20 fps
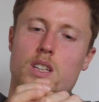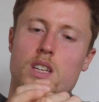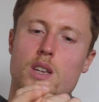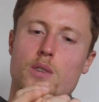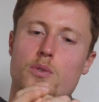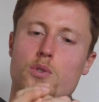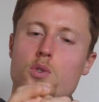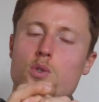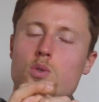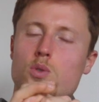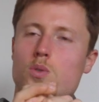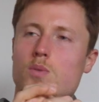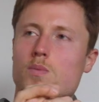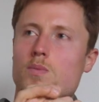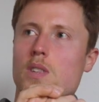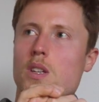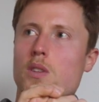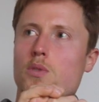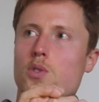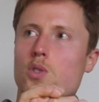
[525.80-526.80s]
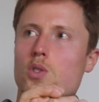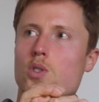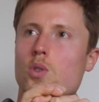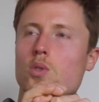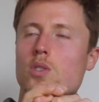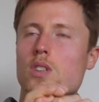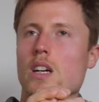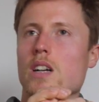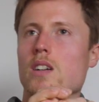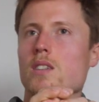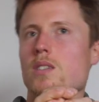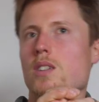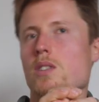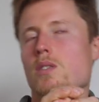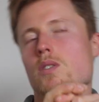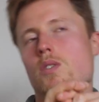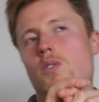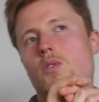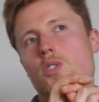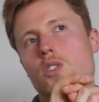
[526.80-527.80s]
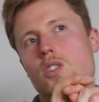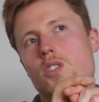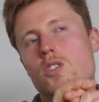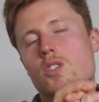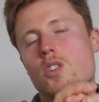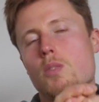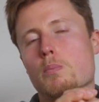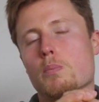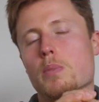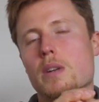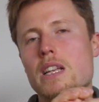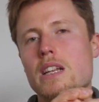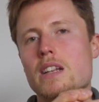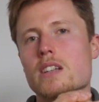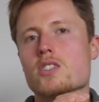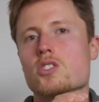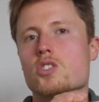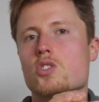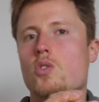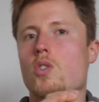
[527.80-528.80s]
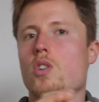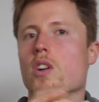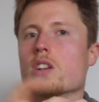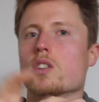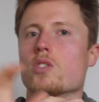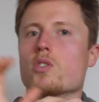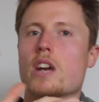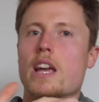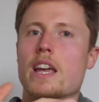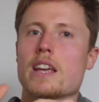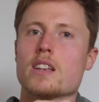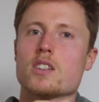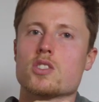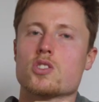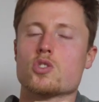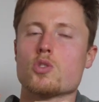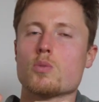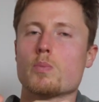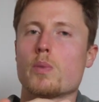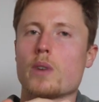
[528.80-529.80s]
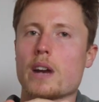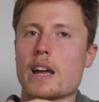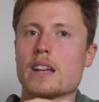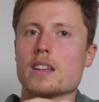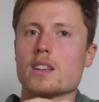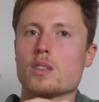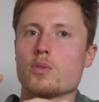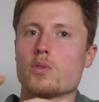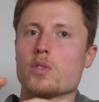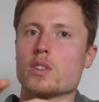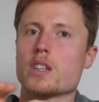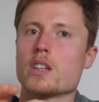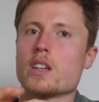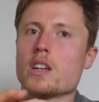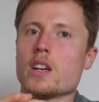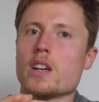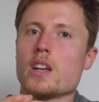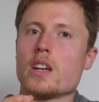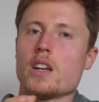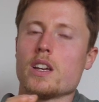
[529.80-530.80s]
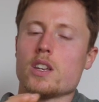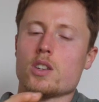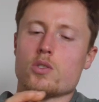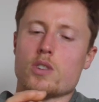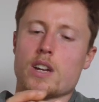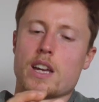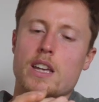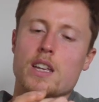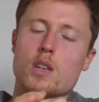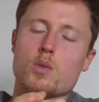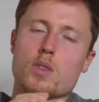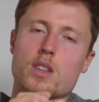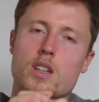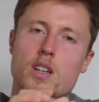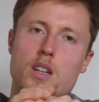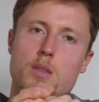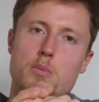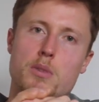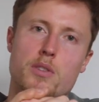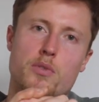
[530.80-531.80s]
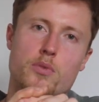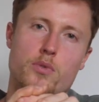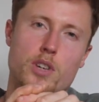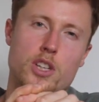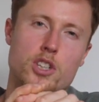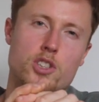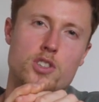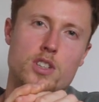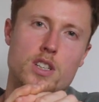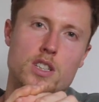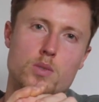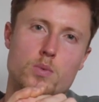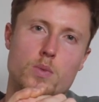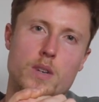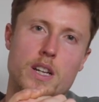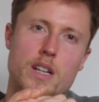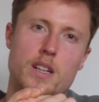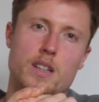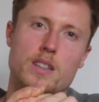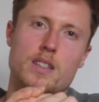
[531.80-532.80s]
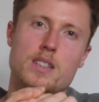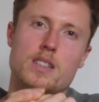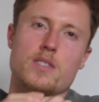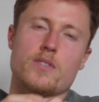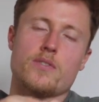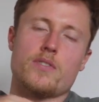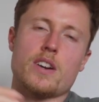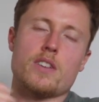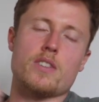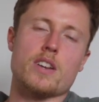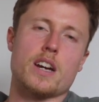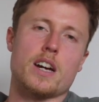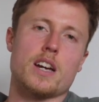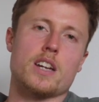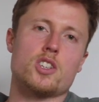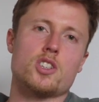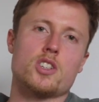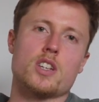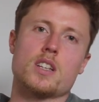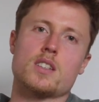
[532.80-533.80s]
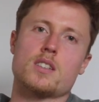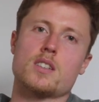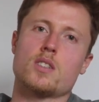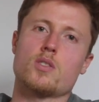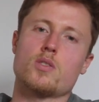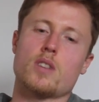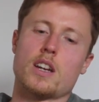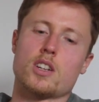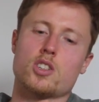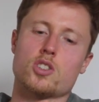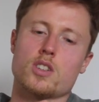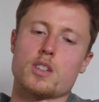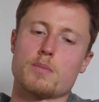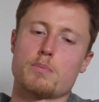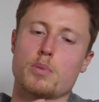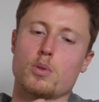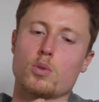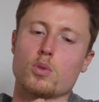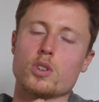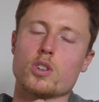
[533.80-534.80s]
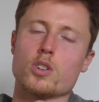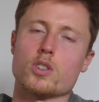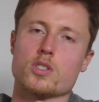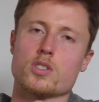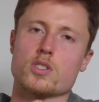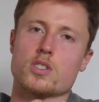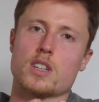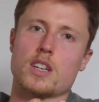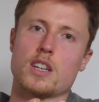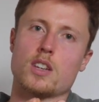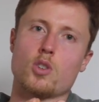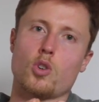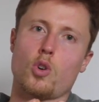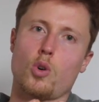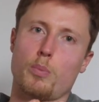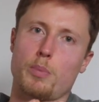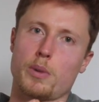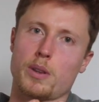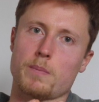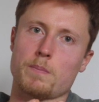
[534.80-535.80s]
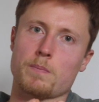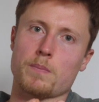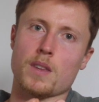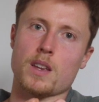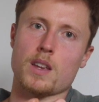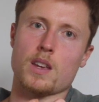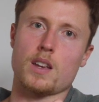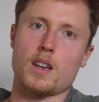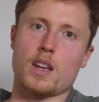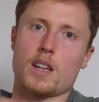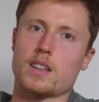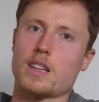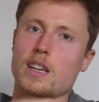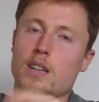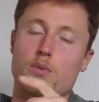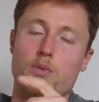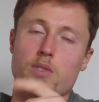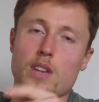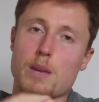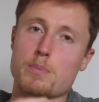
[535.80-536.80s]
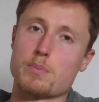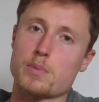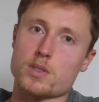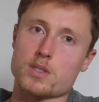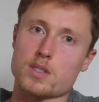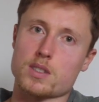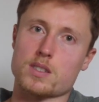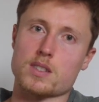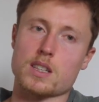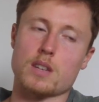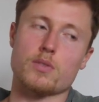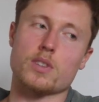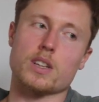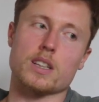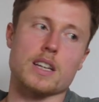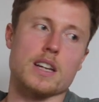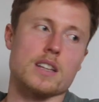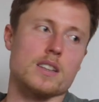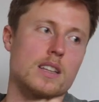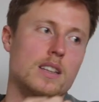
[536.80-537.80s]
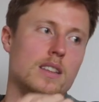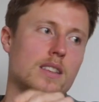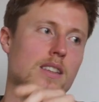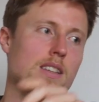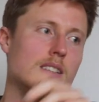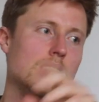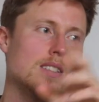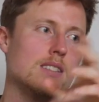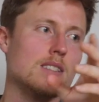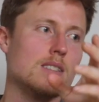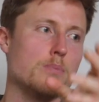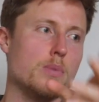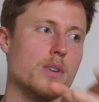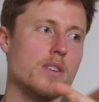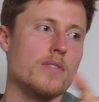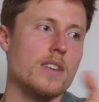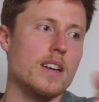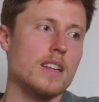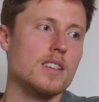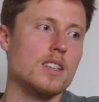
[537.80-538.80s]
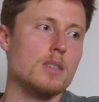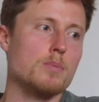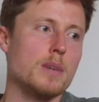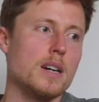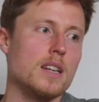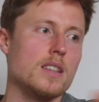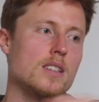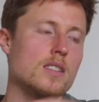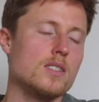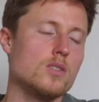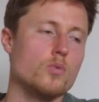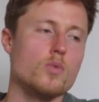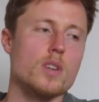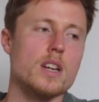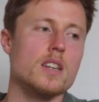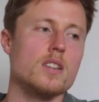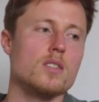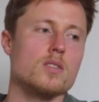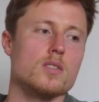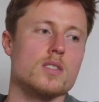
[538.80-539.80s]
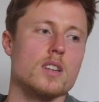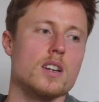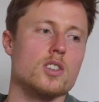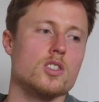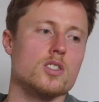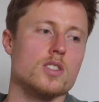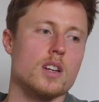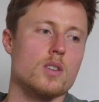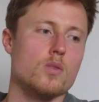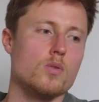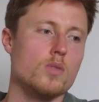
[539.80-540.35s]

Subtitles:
if you're not completely strong and you're hanging super actively, you're hanging with a little bit of friction as well, it's a very high chance that you actually pull your skin open and get flappers and stuff like that. And this is prevented by these radius edges. I